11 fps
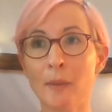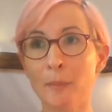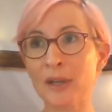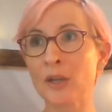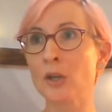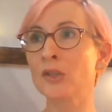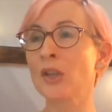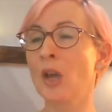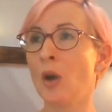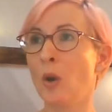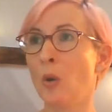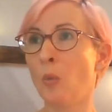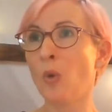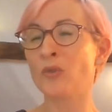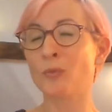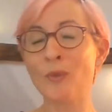because
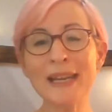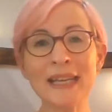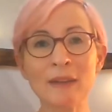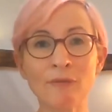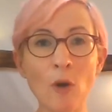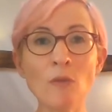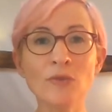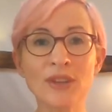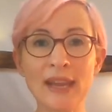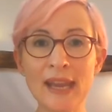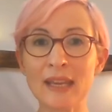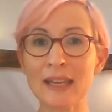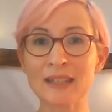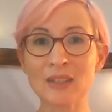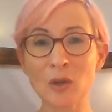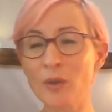what's really involved in it
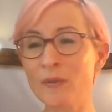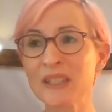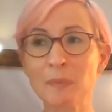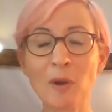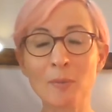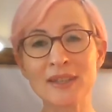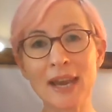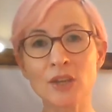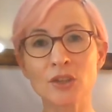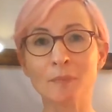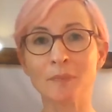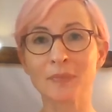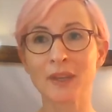is a lot of experimentation,